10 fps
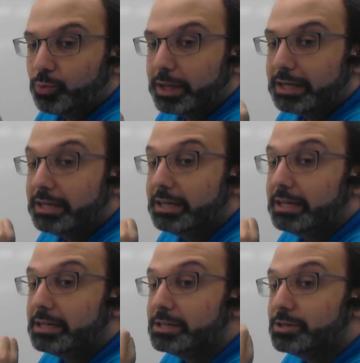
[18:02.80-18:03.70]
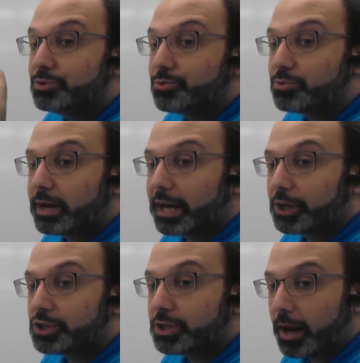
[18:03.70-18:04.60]
we need
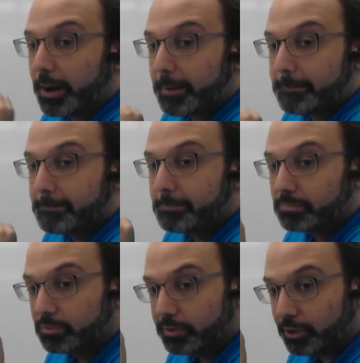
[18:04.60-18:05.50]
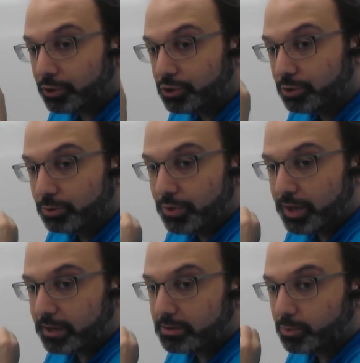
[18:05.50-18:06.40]
direction. There are two
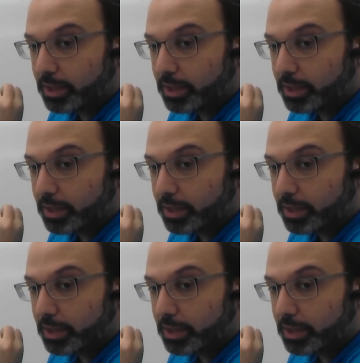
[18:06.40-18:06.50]
things we